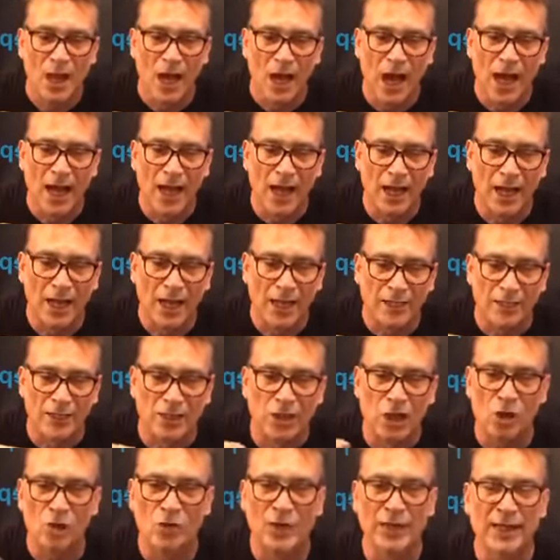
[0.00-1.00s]

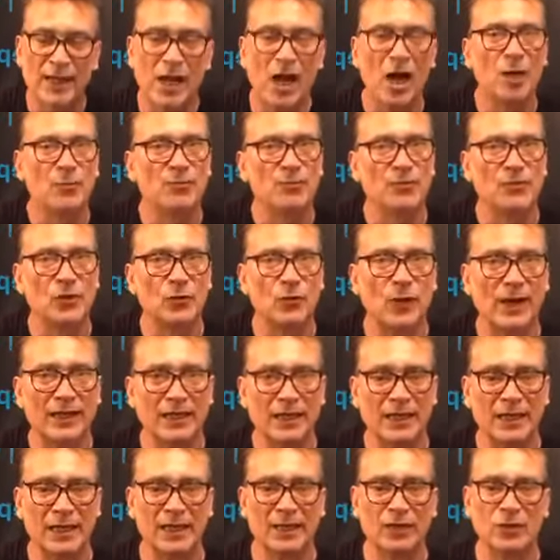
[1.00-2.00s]
Going up the
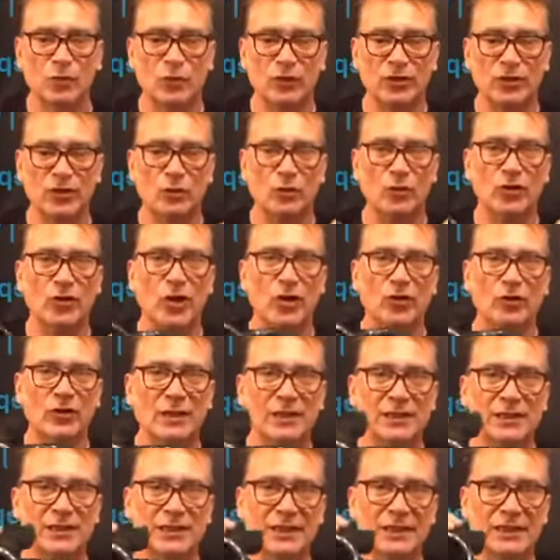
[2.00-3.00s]
regulator, what you will
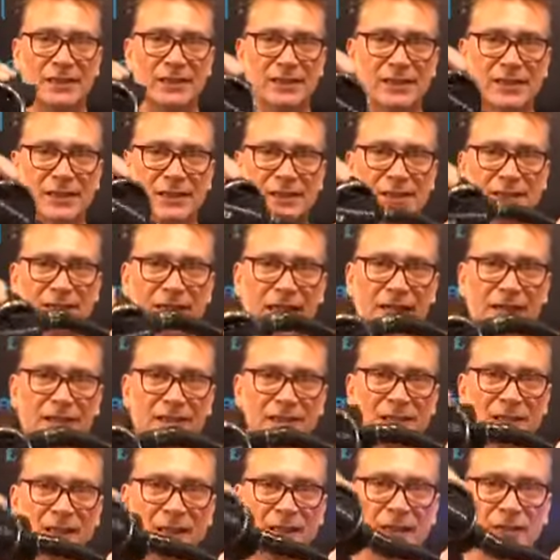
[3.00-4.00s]
notice is this
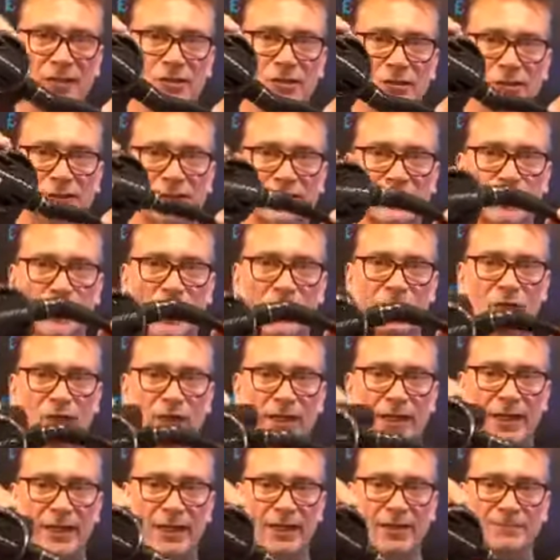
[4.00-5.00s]
nice little swivel
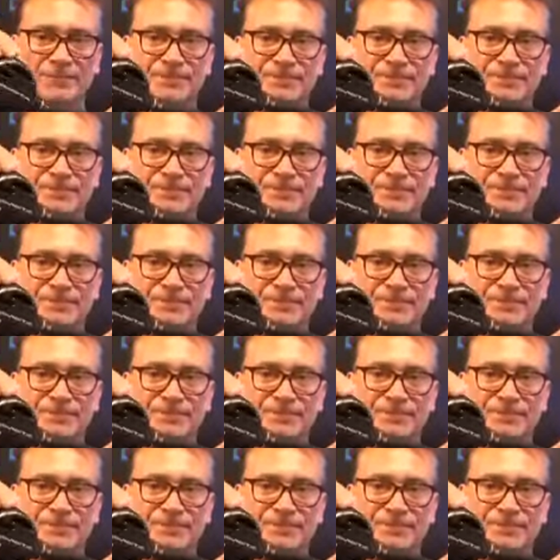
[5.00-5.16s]
here.